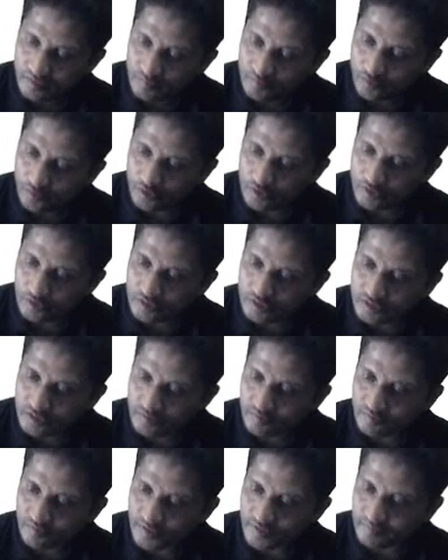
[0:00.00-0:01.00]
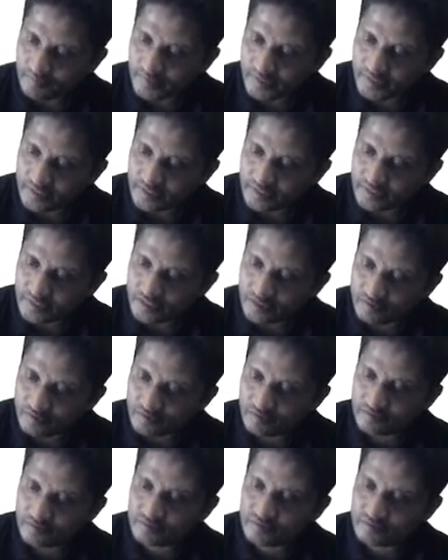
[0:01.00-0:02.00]
Modulus of 1 minus
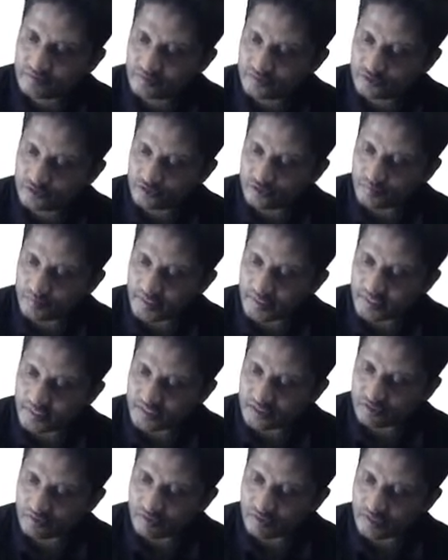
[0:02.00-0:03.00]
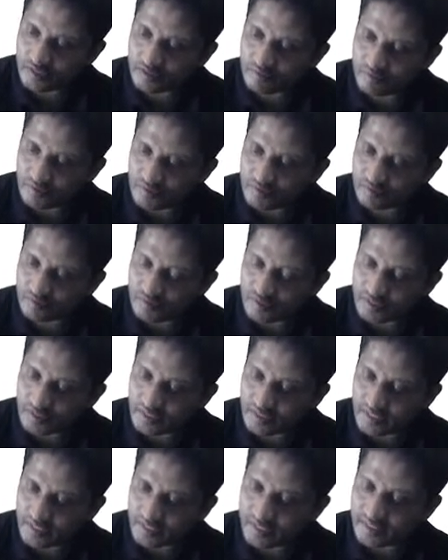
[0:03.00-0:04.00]
0 should be less than or equal to 1,
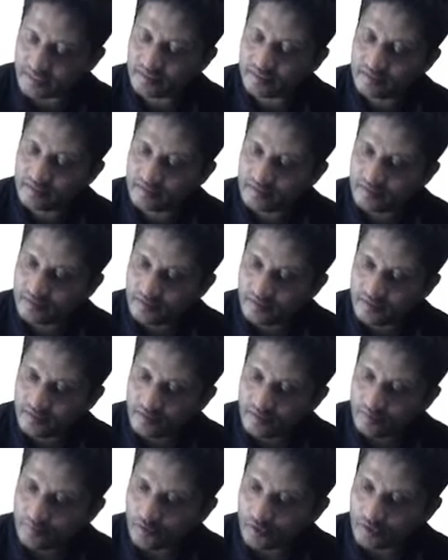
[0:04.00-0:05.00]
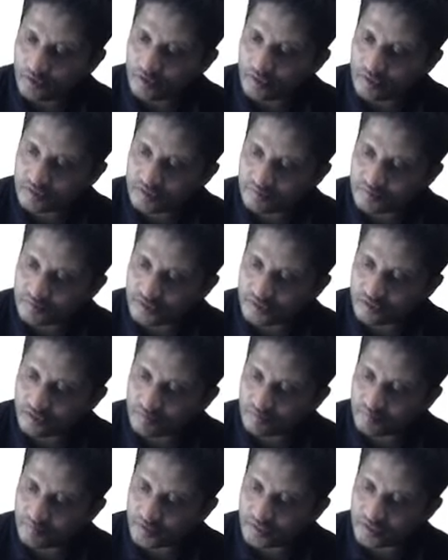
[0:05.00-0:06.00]
and modulus of
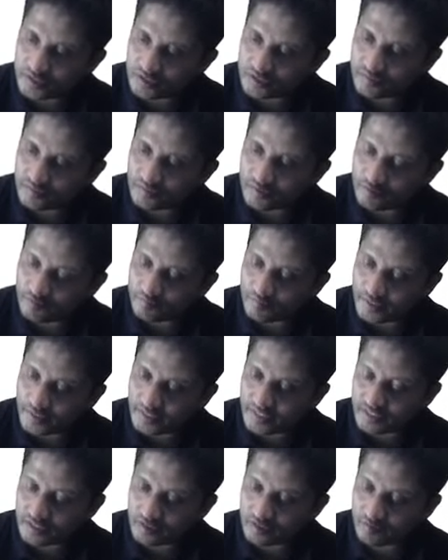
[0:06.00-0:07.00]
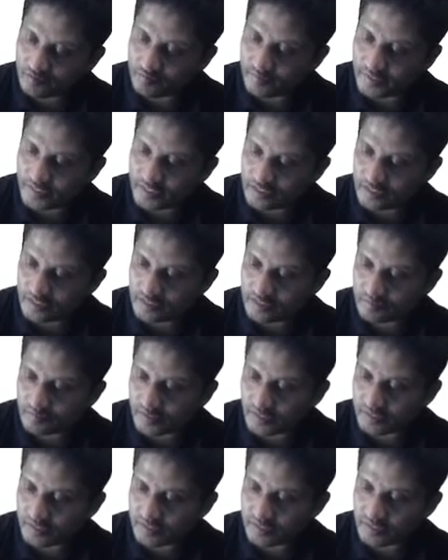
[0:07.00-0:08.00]
0 plus of minus is
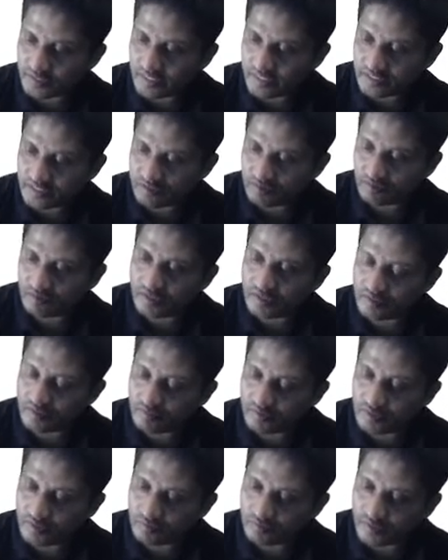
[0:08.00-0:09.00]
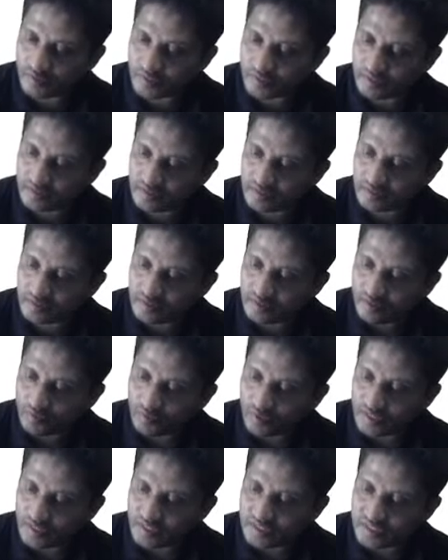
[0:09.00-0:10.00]
plus is less than or equal to 1.
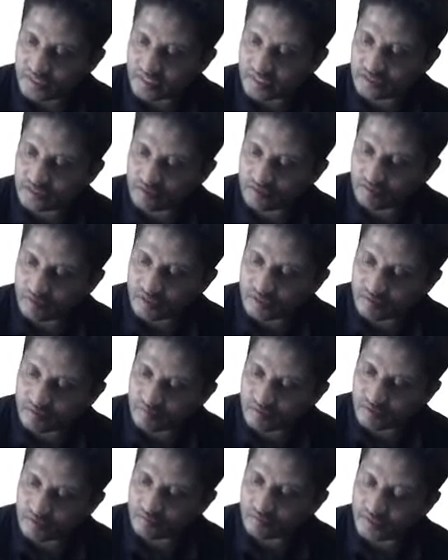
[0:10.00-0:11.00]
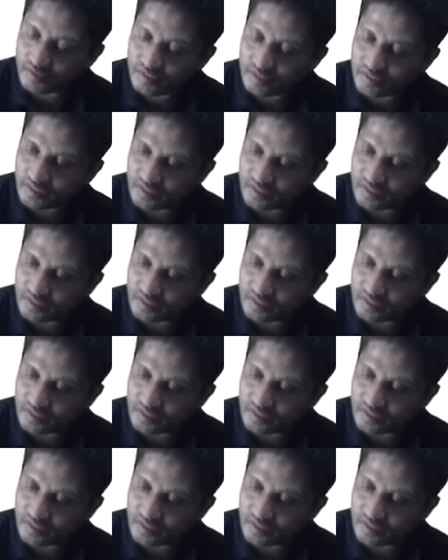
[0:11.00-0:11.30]
1 is less than or equal to 1.